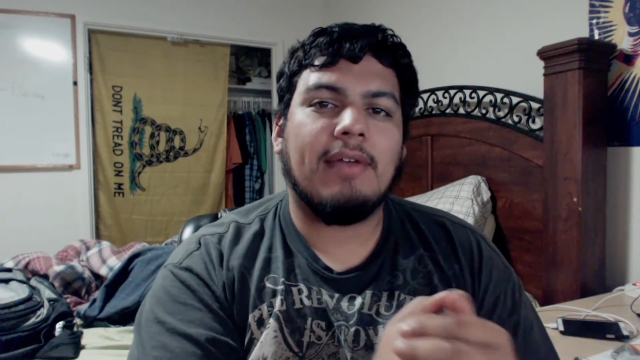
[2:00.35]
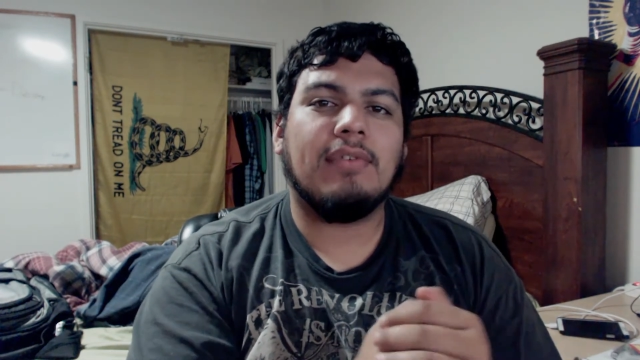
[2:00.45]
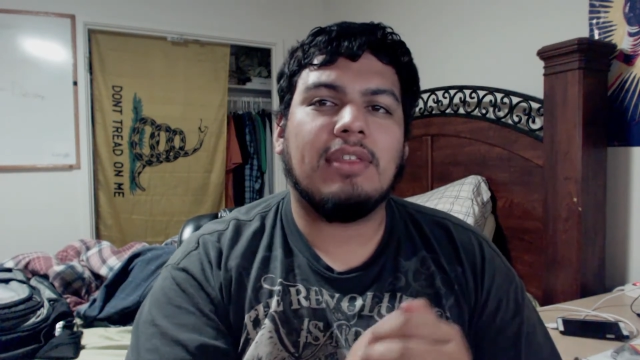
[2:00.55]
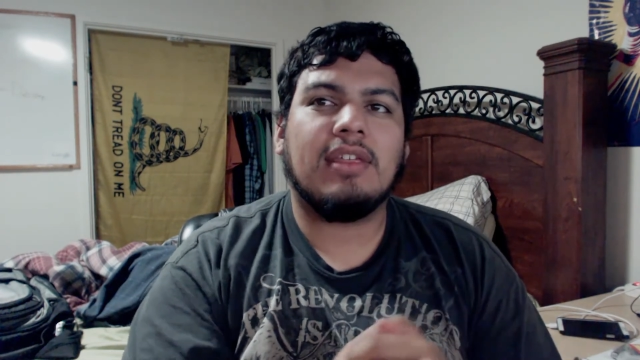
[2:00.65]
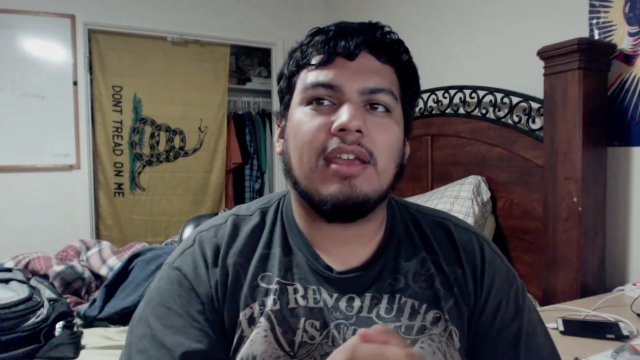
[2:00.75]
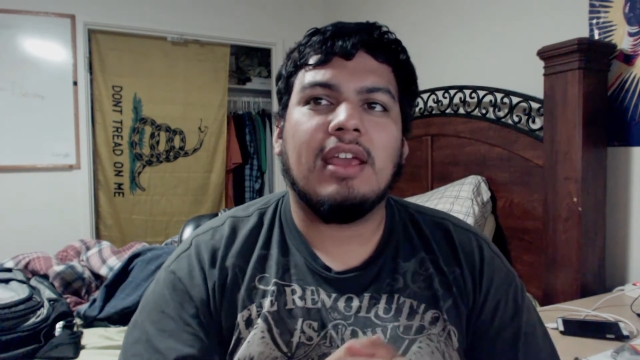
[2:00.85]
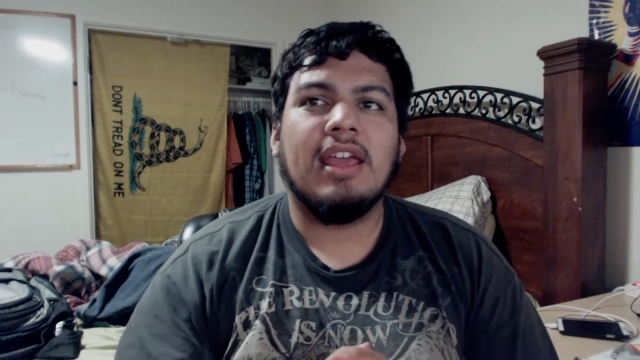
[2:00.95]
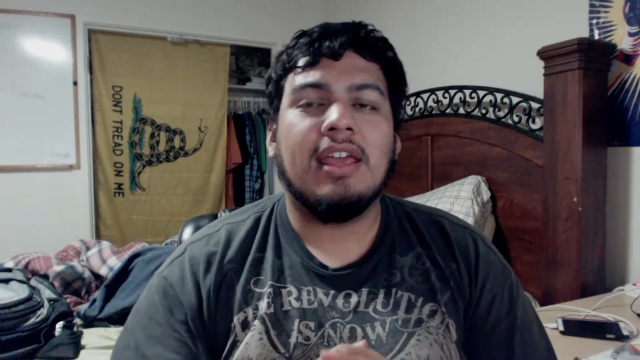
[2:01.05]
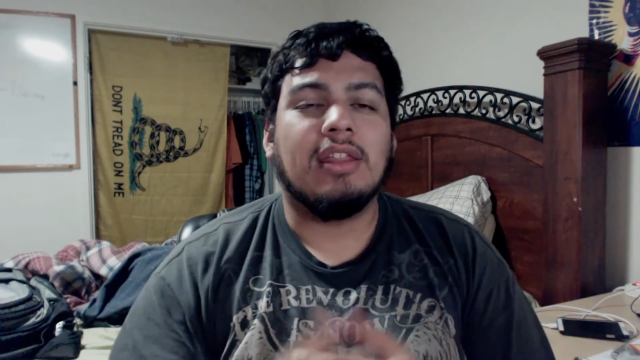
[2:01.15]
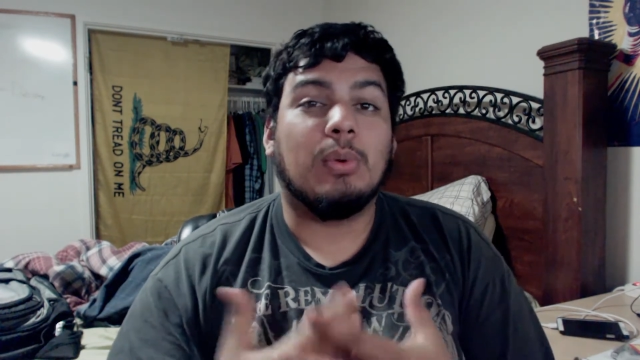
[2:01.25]
everything
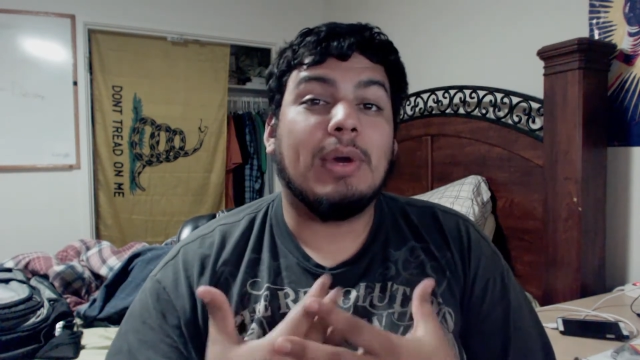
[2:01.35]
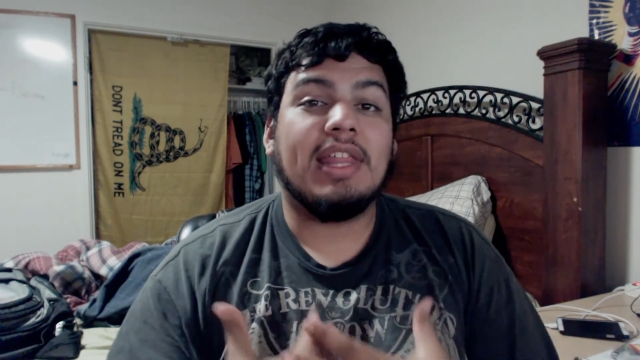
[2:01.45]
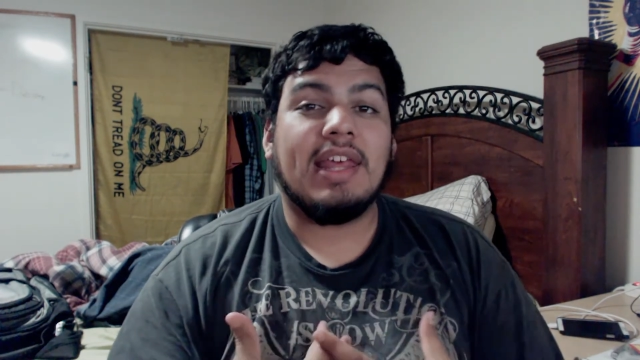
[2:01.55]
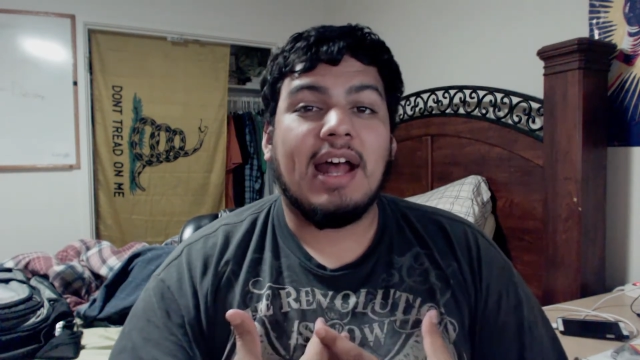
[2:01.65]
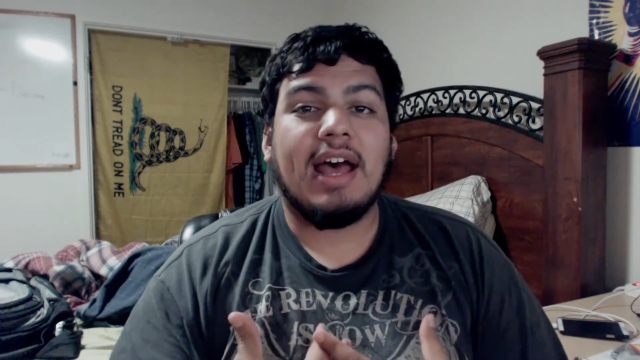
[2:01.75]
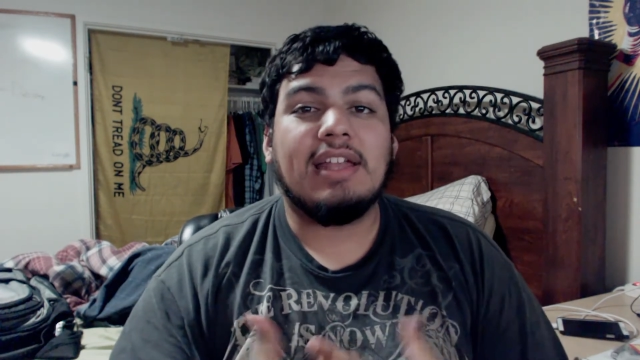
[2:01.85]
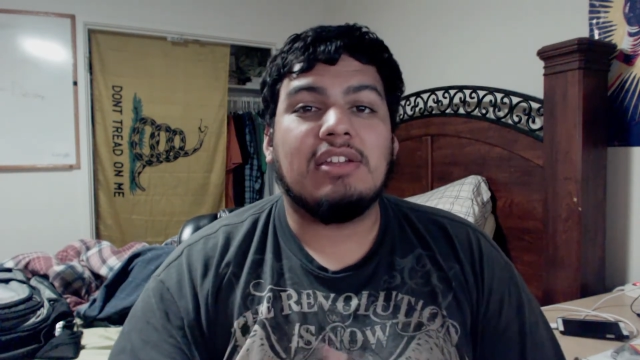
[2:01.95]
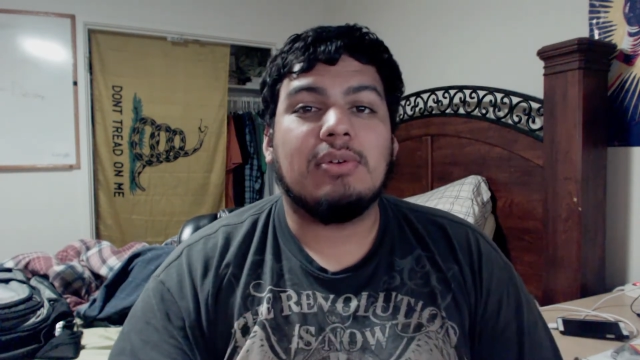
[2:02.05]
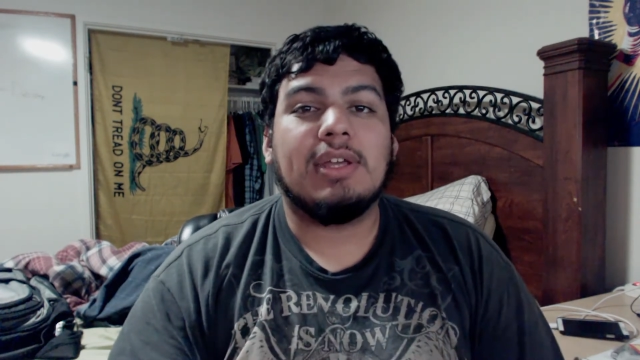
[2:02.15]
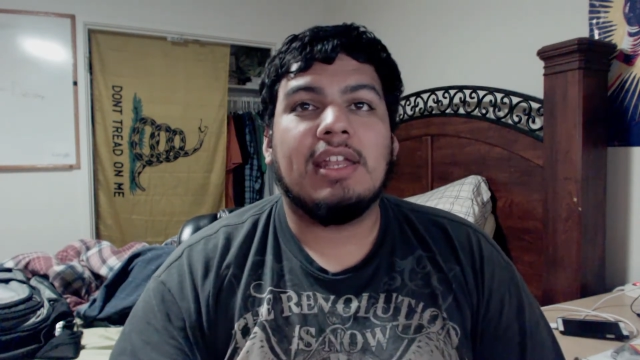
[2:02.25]
the way that I
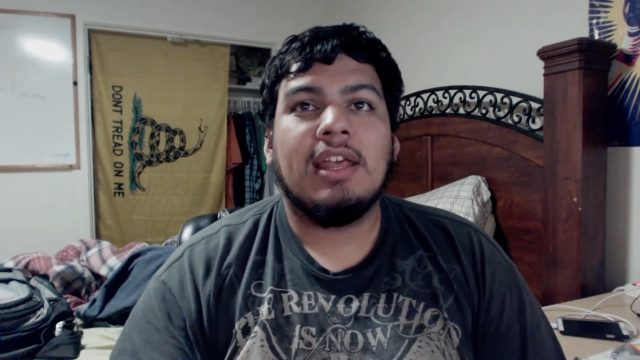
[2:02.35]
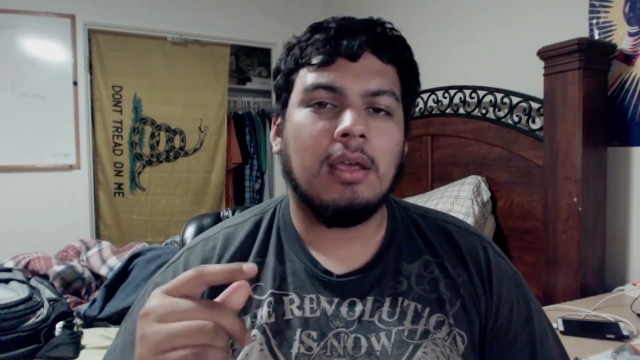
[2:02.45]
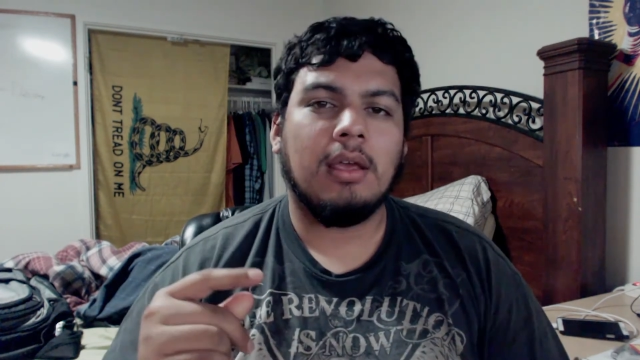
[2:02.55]
do it.